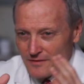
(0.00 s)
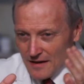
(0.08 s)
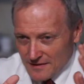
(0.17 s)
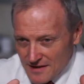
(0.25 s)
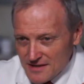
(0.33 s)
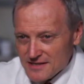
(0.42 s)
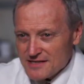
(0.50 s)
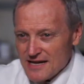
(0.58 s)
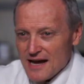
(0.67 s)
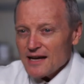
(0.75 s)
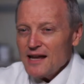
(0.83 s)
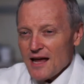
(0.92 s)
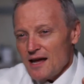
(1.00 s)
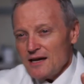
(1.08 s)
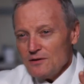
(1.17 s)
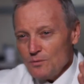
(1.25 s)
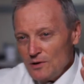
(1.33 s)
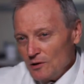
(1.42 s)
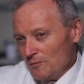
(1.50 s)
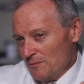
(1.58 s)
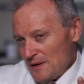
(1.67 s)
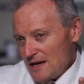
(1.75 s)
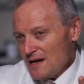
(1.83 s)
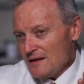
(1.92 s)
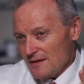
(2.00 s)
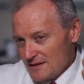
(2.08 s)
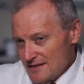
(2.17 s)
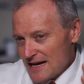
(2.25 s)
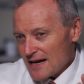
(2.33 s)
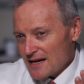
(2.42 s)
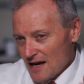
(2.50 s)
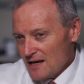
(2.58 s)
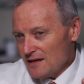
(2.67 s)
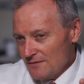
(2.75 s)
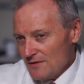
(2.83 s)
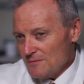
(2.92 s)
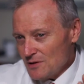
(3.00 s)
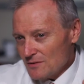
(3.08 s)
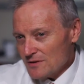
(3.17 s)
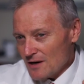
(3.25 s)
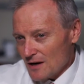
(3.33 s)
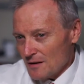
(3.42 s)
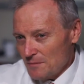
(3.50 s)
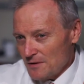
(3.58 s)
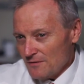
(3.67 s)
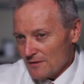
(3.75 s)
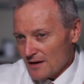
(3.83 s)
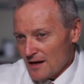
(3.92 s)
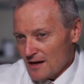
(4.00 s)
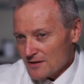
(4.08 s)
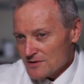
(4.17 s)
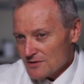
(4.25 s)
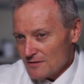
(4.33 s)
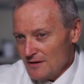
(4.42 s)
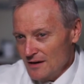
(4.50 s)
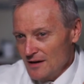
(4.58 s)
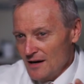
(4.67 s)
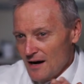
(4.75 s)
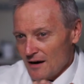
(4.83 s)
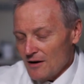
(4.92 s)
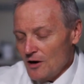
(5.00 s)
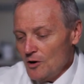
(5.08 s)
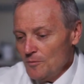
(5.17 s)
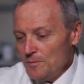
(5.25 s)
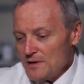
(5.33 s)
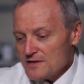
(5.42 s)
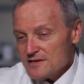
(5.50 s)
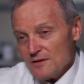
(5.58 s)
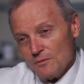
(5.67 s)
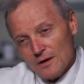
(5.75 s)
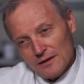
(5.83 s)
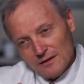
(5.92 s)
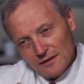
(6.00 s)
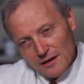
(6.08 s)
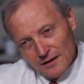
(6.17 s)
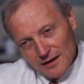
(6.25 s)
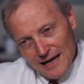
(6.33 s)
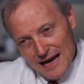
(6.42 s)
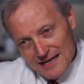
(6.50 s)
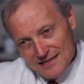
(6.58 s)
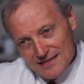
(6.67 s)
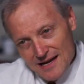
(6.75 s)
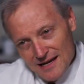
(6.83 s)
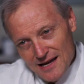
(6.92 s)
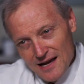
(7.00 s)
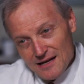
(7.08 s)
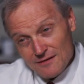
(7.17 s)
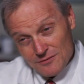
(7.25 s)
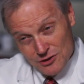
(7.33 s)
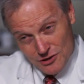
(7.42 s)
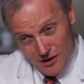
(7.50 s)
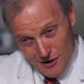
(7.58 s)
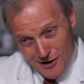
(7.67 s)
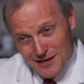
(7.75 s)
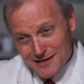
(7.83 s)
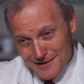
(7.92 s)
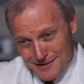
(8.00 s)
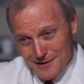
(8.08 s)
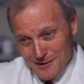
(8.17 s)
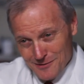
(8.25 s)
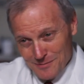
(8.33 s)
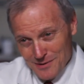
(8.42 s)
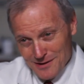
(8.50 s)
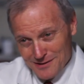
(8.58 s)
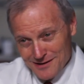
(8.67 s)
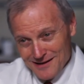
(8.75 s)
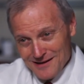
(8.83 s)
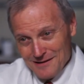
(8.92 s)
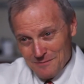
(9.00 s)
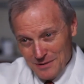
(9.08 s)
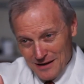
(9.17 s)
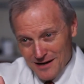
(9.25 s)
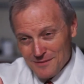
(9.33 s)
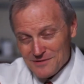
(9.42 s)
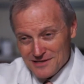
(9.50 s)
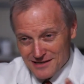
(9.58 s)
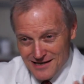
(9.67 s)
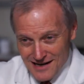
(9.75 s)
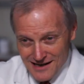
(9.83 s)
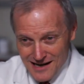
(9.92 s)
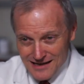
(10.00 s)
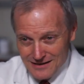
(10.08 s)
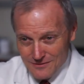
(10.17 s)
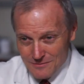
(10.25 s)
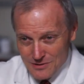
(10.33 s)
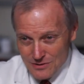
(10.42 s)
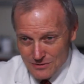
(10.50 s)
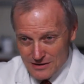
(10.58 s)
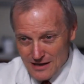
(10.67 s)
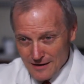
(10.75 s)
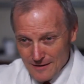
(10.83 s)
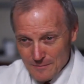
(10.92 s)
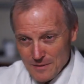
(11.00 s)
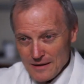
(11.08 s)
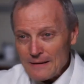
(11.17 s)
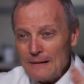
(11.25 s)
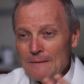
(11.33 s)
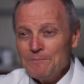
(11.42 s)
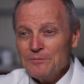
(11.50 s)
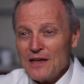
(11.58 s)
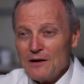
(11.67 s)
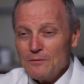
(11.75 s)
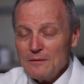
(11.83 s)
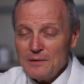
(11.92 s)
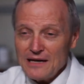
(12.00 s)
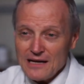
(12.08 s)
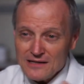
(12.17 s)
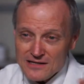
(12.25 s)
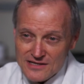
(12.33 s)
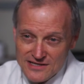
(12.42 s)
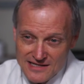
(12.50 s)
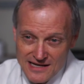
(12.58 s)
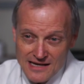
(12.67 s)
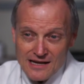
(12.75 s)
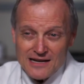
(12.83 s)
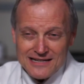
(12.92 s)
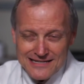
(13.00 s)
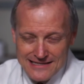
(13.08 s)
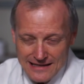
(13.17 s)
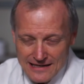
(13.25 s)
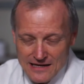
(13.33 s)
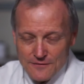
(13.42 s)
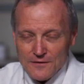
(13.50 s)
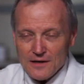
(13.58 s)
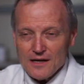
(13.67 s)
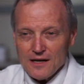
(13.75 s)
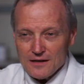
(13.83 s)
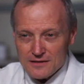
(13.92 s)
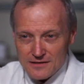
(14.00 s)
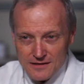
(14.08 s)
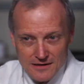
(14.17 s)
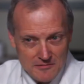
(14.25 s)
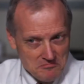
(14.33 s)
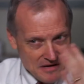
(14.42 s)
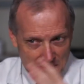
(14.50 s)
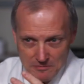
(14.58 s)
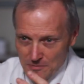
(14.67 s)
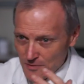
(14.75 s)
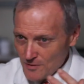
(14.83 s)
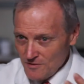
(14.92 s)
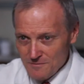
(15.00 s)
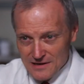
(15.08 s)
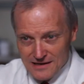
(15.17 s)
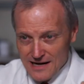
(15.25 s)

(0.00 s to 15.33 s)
that this decade will be the decade of immune therapy for cancer. Our hope is that what the last decade of targeted therapy becomes the decade of immune therapy, and we begin to see significant improvement in